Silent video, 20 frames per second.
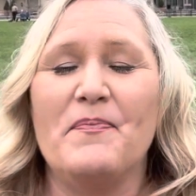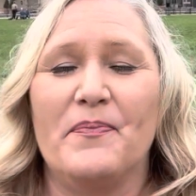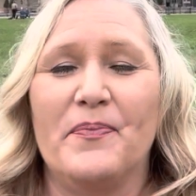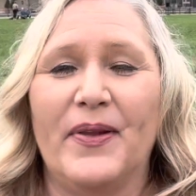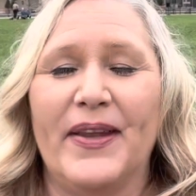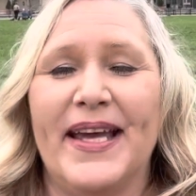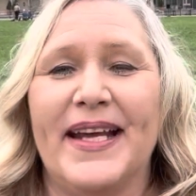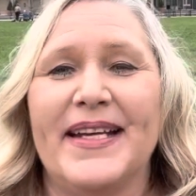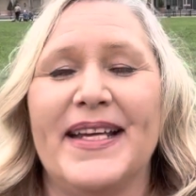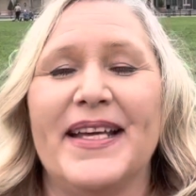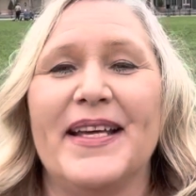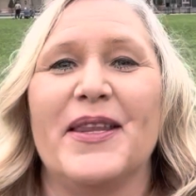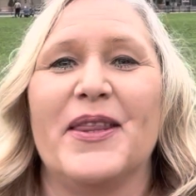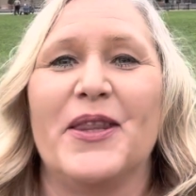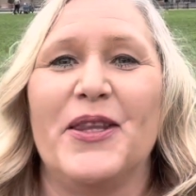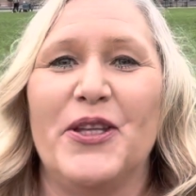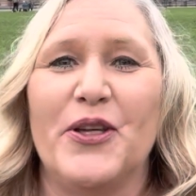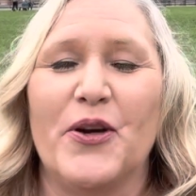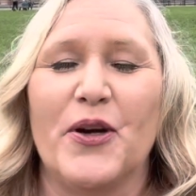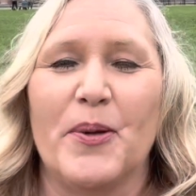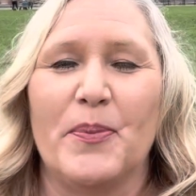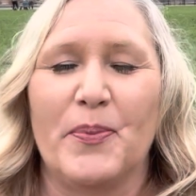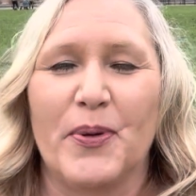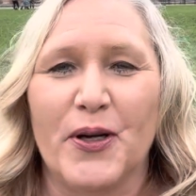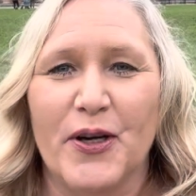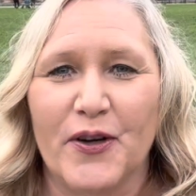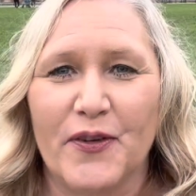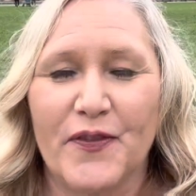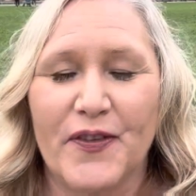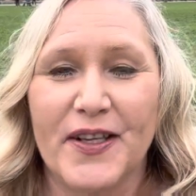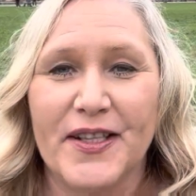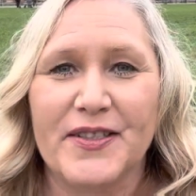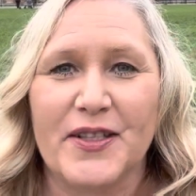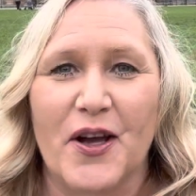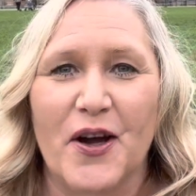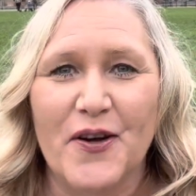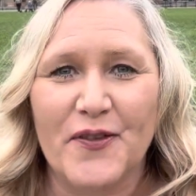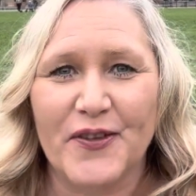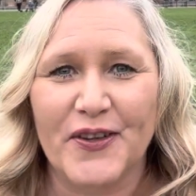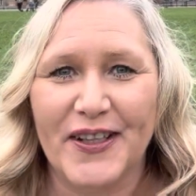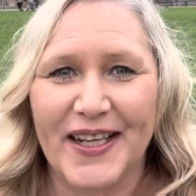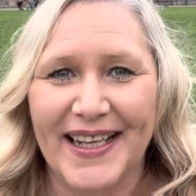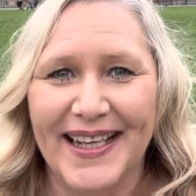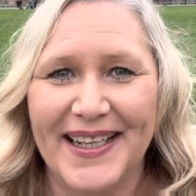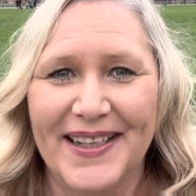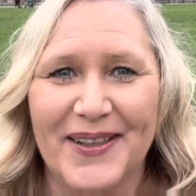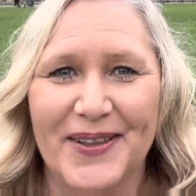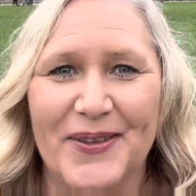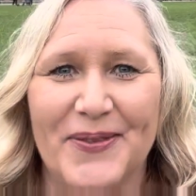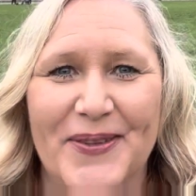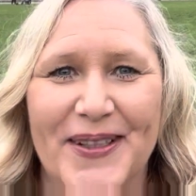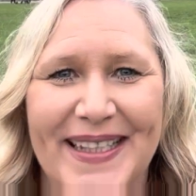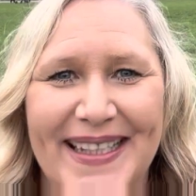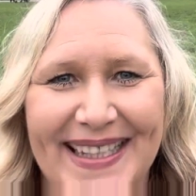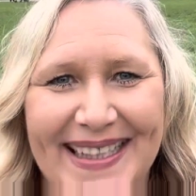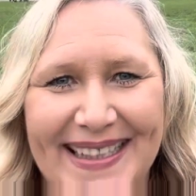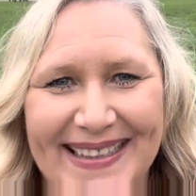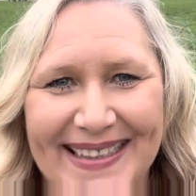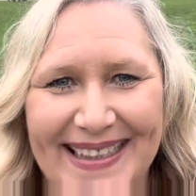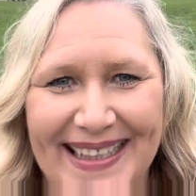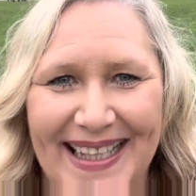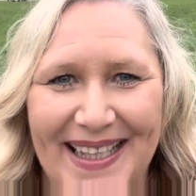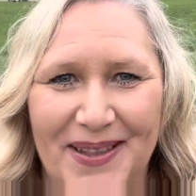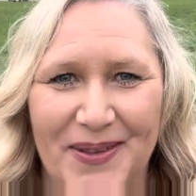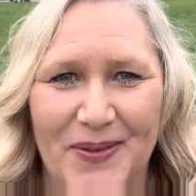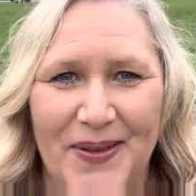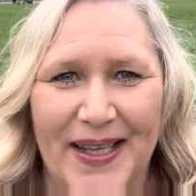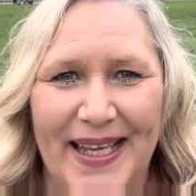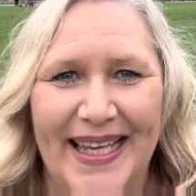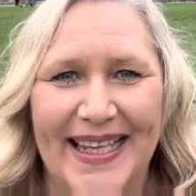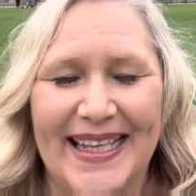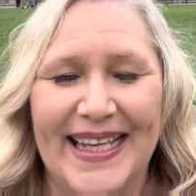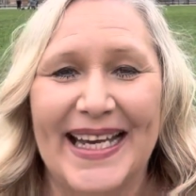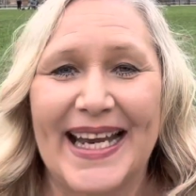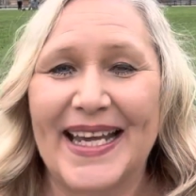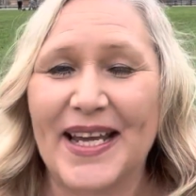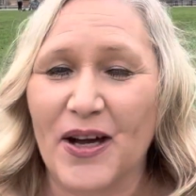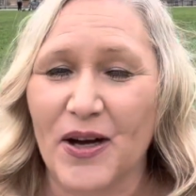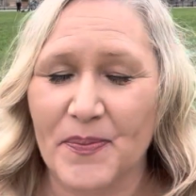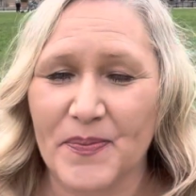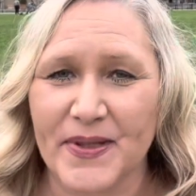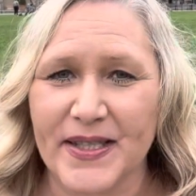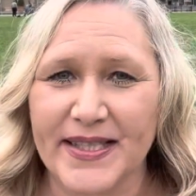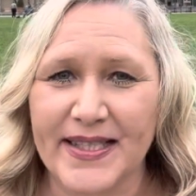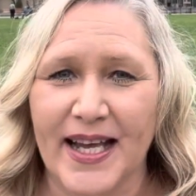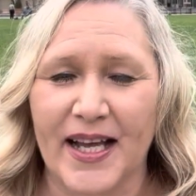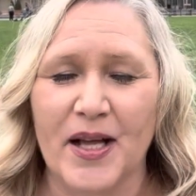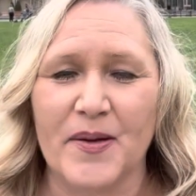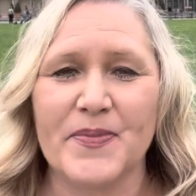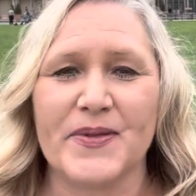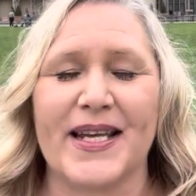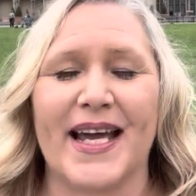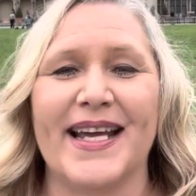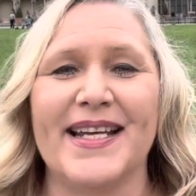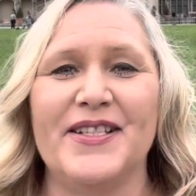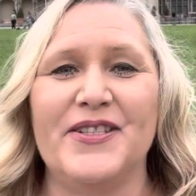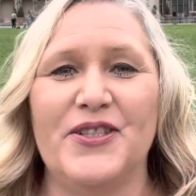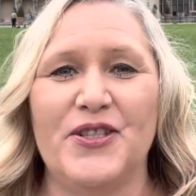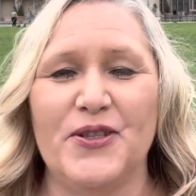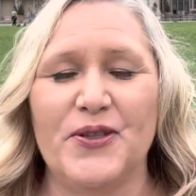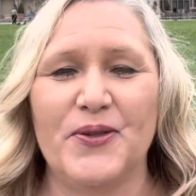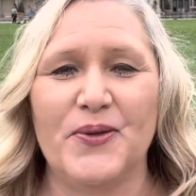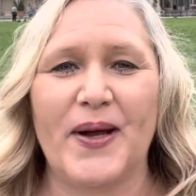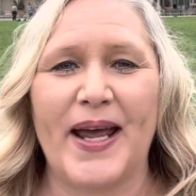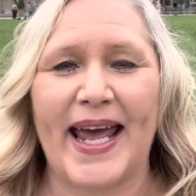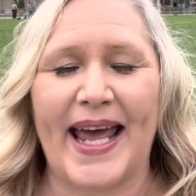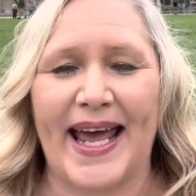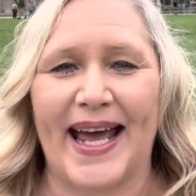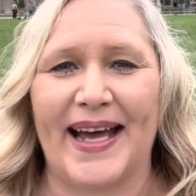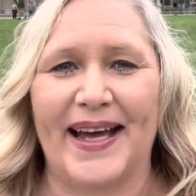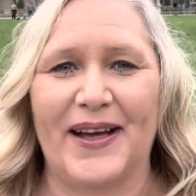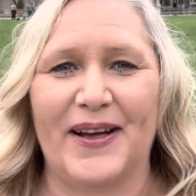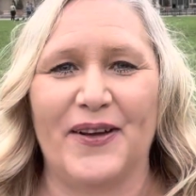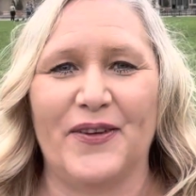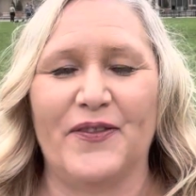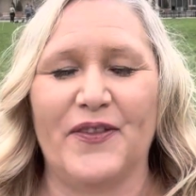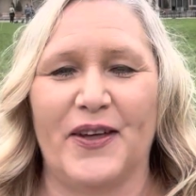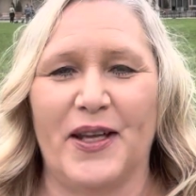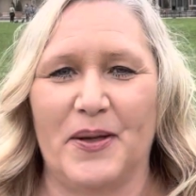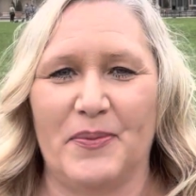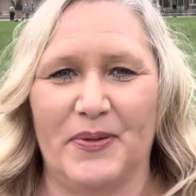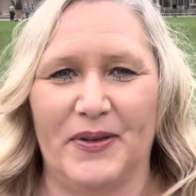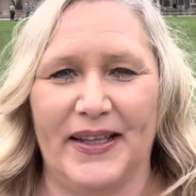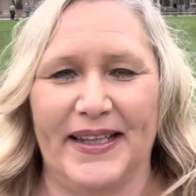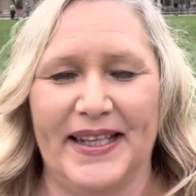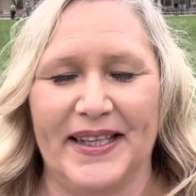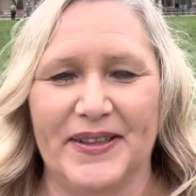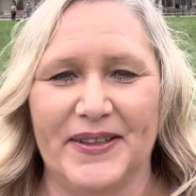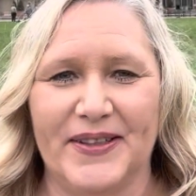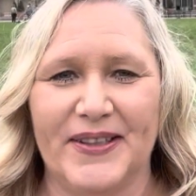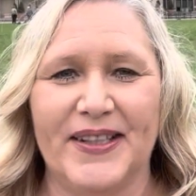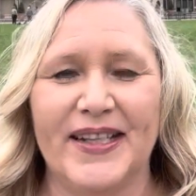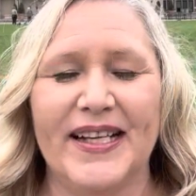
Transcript: planning your perfect overnight or weekend getaway. And I hope this helps. I do have a planner